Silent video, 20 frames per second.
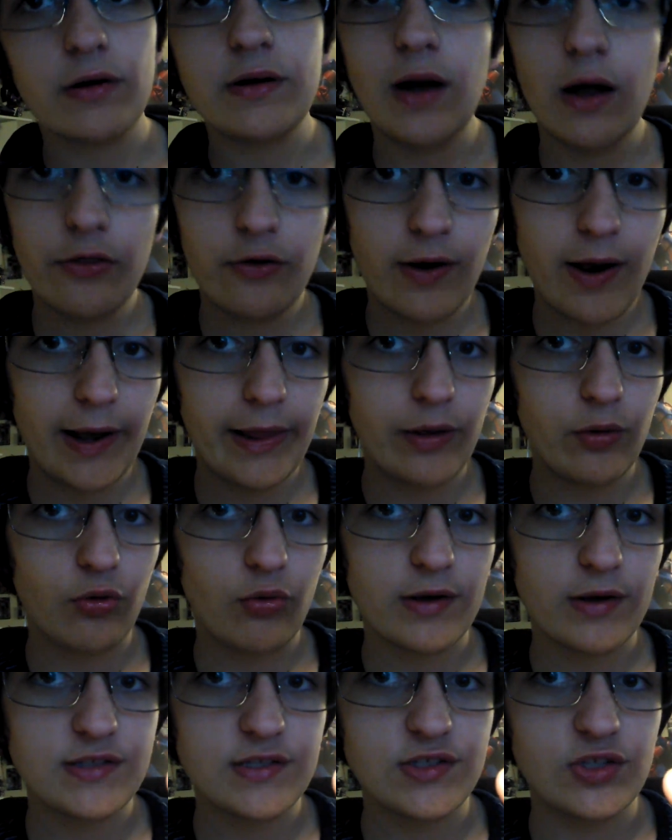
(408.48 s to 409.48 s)
another highly
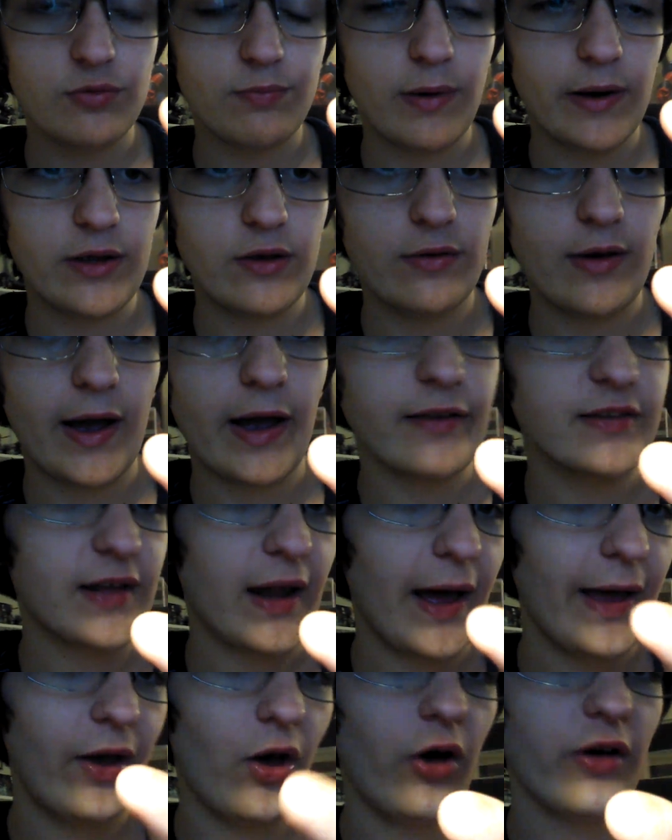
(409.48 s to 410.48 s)
requested suit by you guys
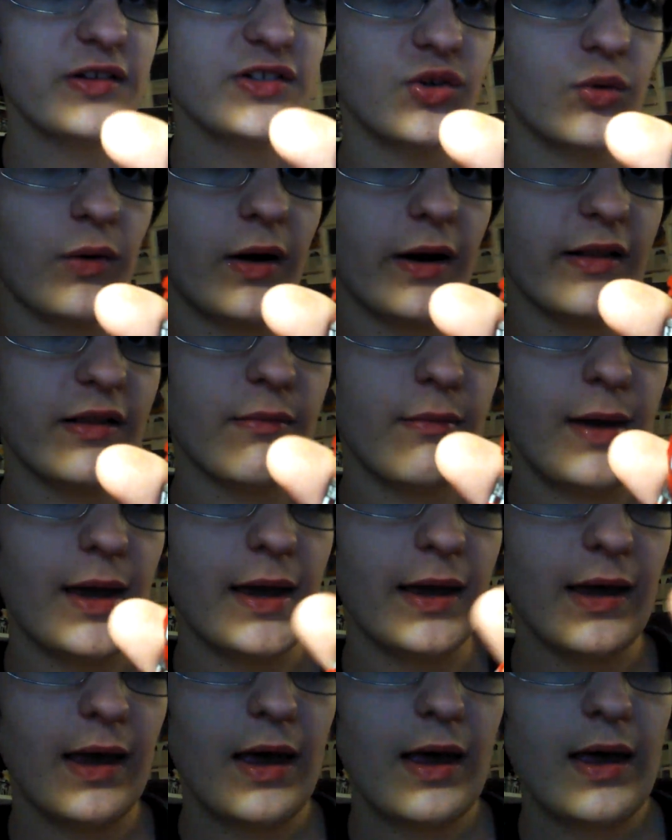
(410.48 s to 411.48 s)
that I also wanted to
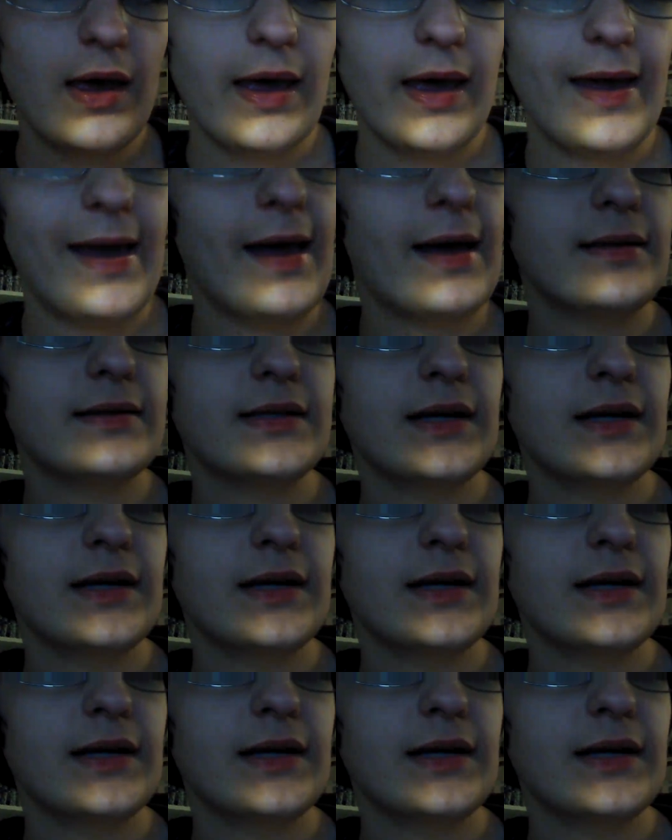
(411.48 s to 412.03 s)
make. And